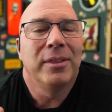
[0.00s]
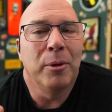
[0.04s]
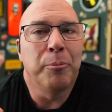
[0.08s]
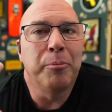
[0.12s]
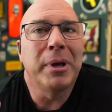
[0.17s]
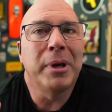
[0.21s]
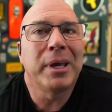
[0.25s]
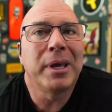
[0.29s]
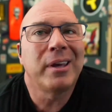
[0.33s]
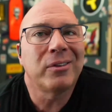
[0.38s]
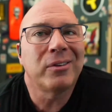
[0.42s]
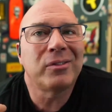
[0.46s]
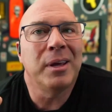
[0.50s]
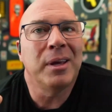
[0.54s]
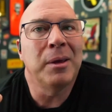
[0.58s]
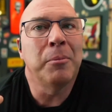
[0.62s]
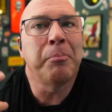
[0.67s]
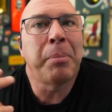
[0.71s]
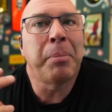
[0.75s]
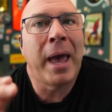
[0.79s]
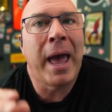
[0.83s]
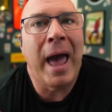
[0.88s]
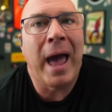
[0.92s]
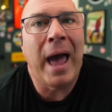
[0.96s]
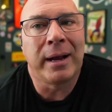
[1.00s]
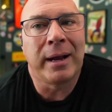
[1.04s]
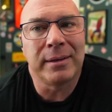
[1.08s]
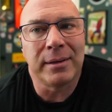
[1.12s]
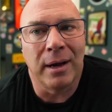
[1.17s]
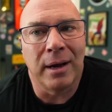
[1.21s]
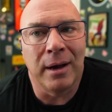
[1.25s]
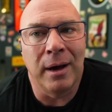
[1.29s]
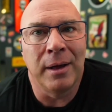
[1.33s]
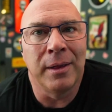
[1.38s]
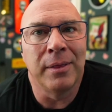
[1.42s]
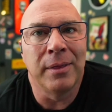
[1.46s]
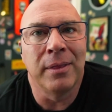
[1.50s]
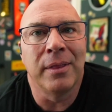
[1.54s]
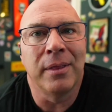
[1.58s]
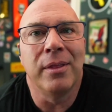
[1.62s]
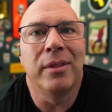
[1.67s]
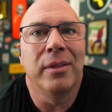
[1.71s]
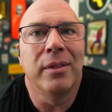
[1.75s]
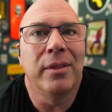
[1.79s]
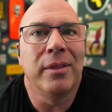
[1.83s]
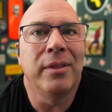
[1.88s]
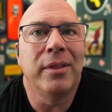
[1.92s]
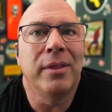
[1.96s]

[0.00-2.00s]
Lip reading: the biggest impact on